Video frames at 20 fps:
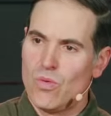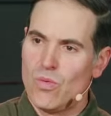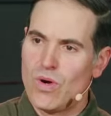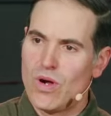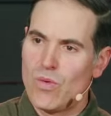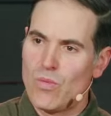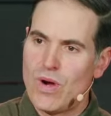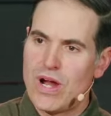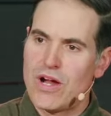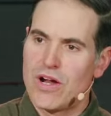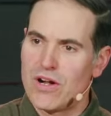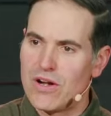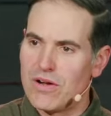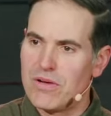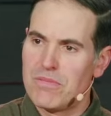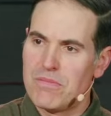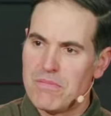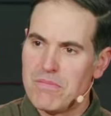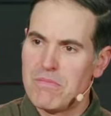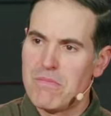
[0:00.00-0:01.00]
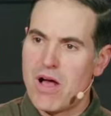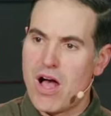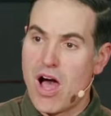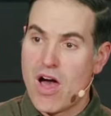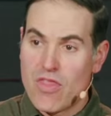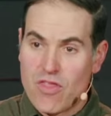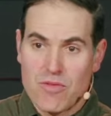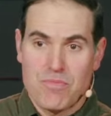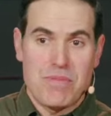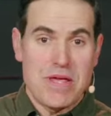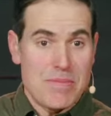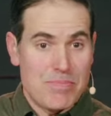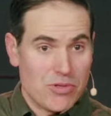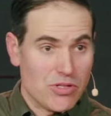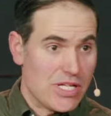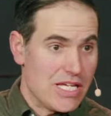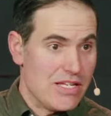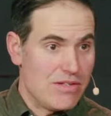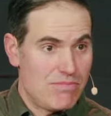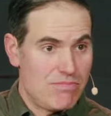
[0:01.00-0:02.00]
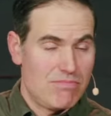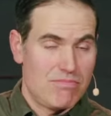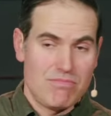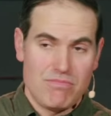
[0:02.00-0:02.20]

where, where other people, he,